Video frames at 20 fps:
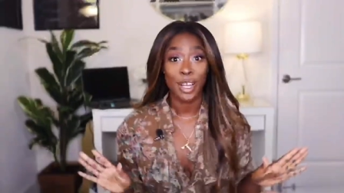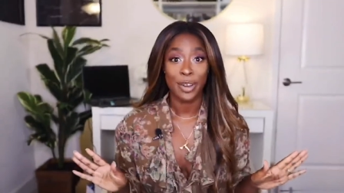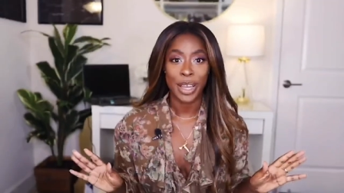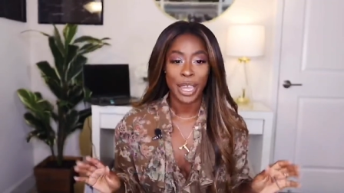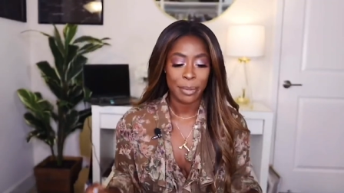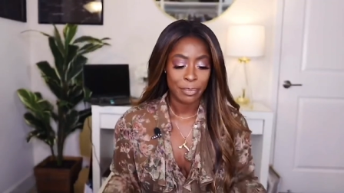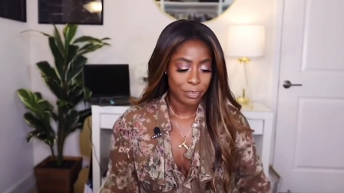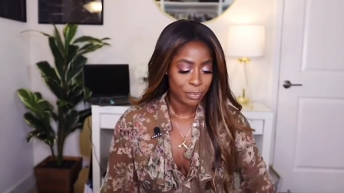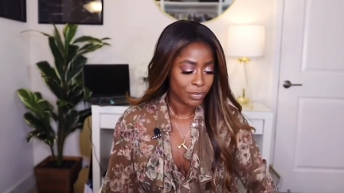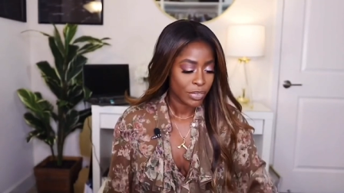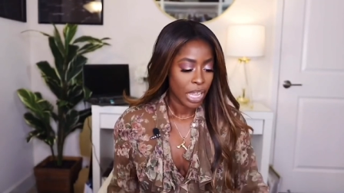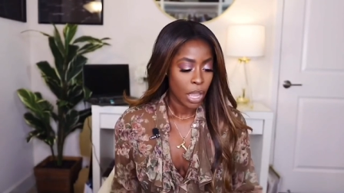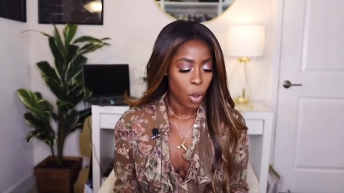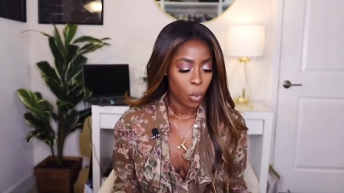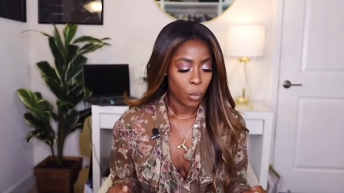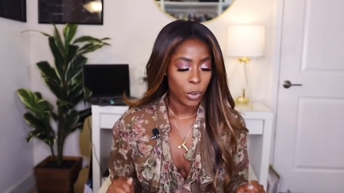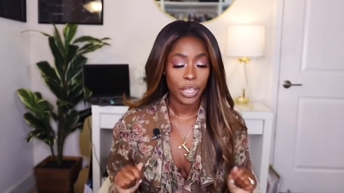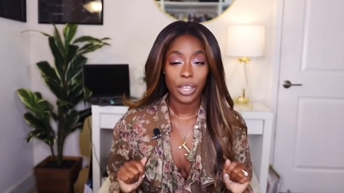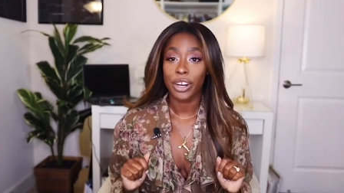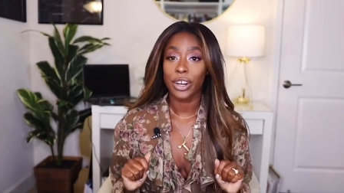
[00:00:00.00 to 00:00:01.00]
Okay,
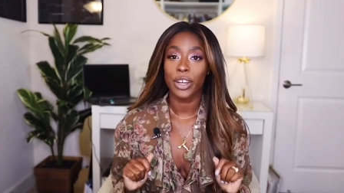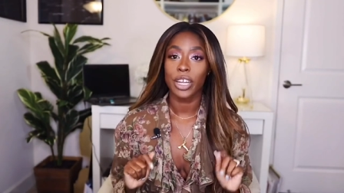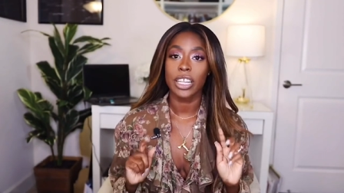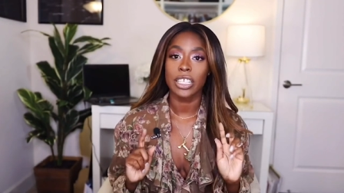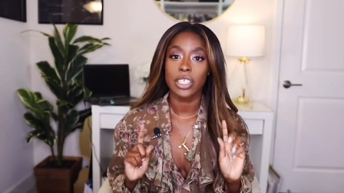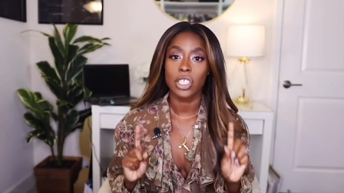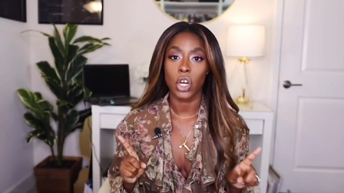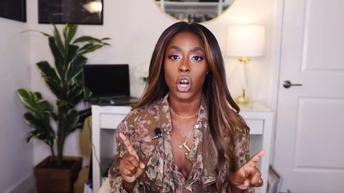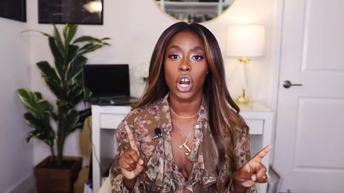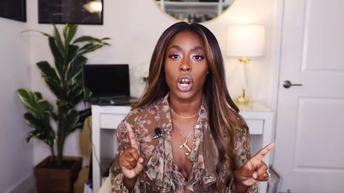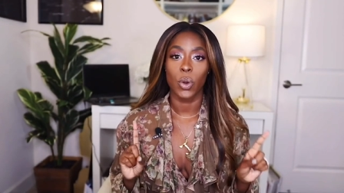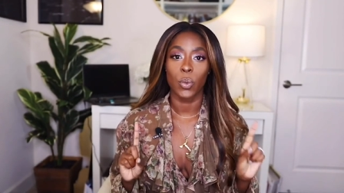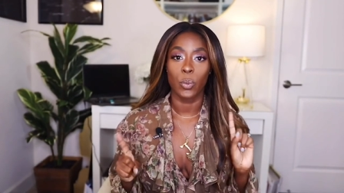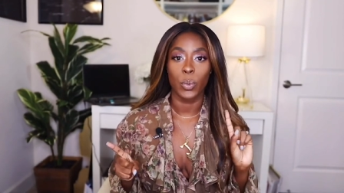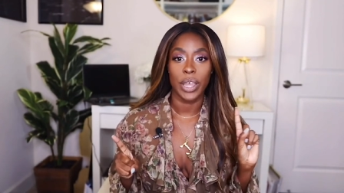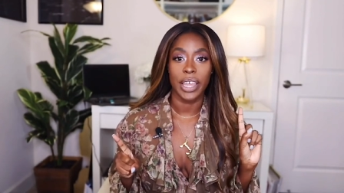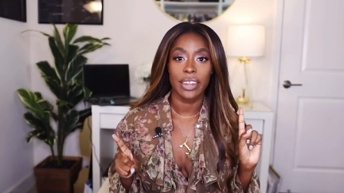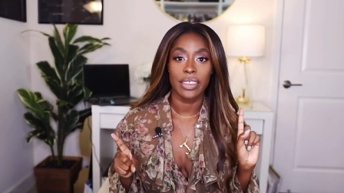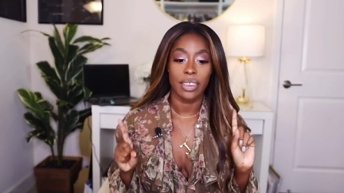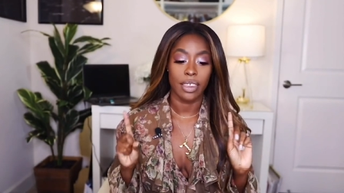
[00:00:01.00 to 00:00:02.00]
we are gonna start
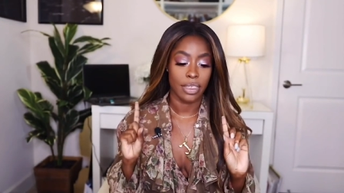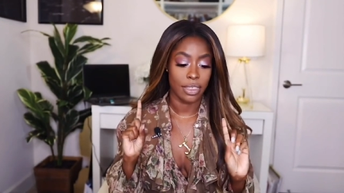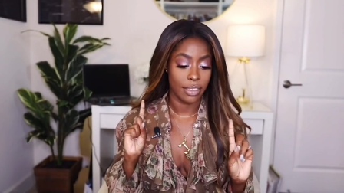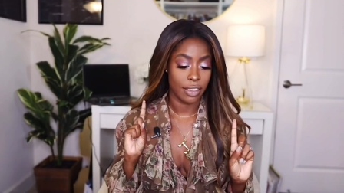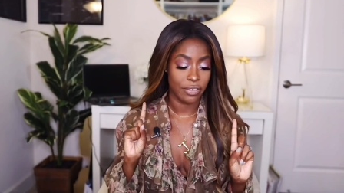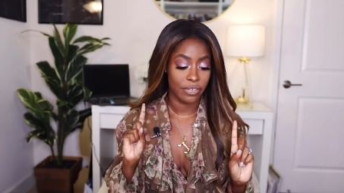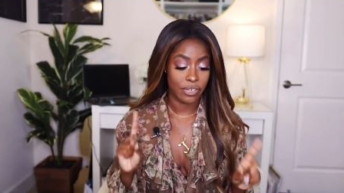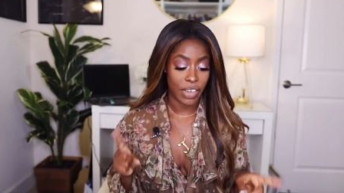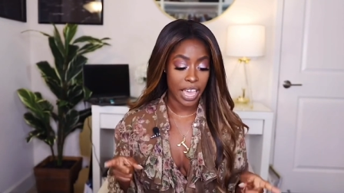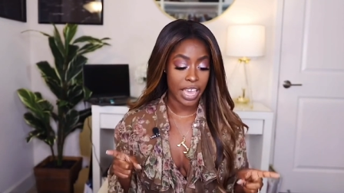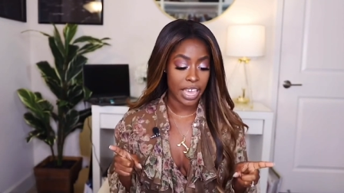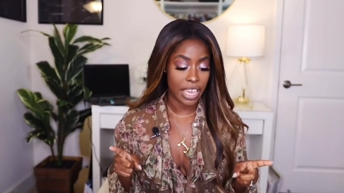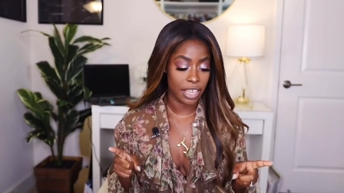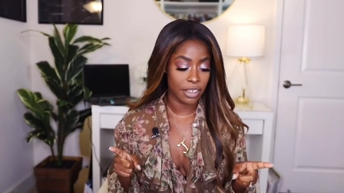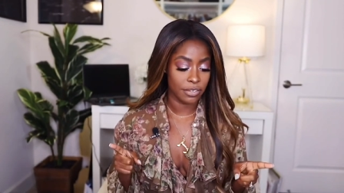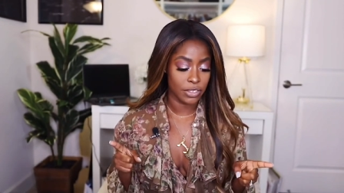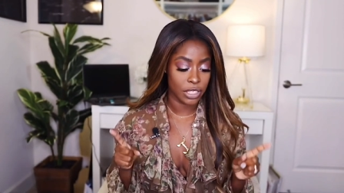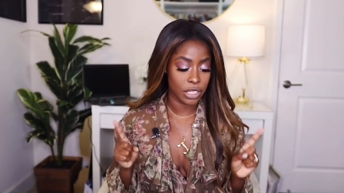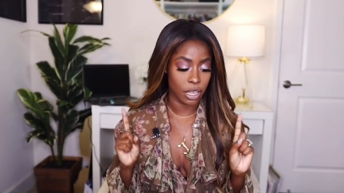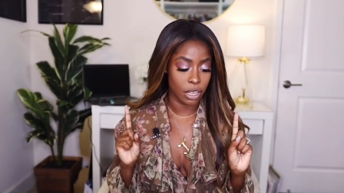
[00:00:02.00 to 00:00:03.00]
with the
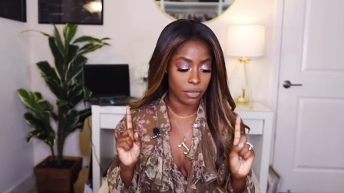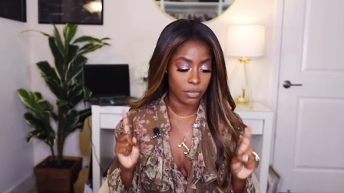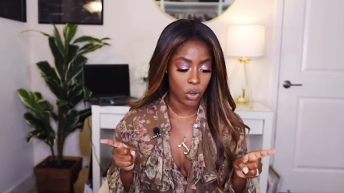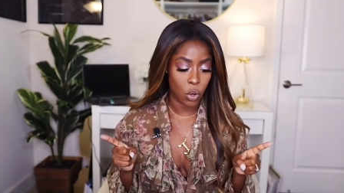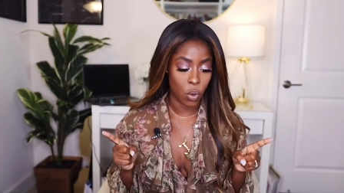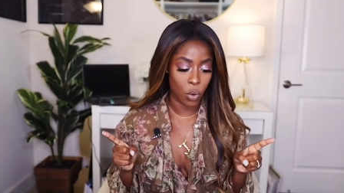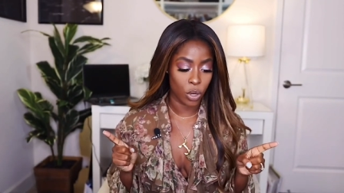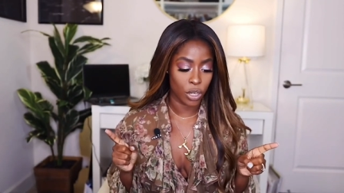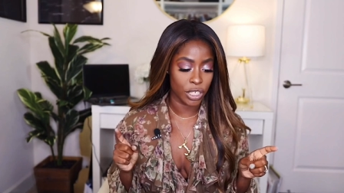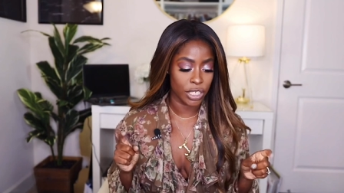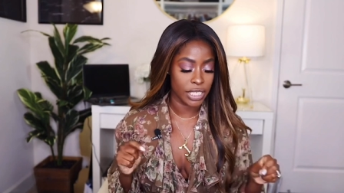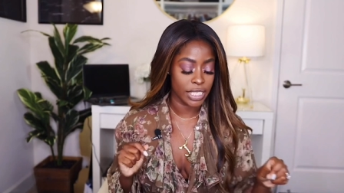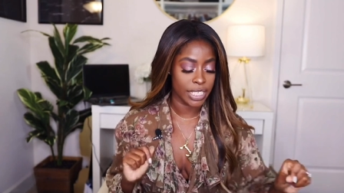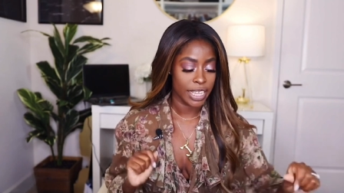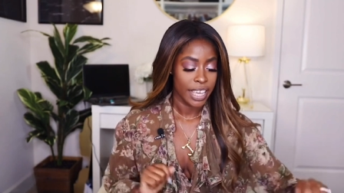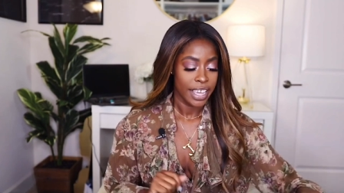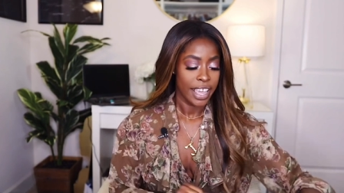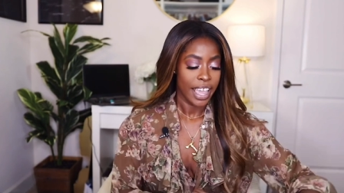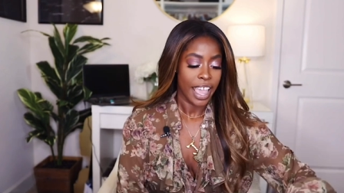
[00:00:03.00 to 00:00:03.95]
faves, of course,